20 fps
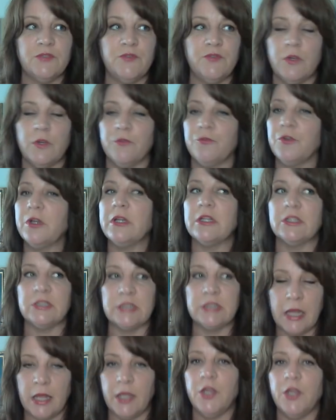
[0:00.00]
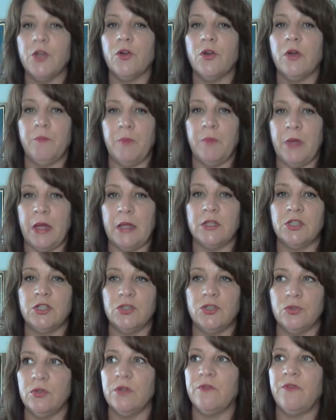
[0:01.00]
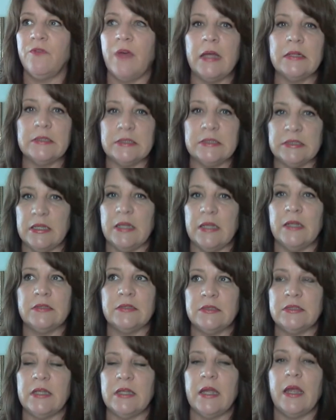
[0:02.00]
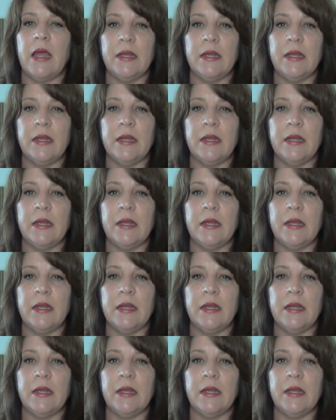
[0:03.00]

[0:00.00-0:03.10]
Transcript: feel free to take your pet to the vet and say,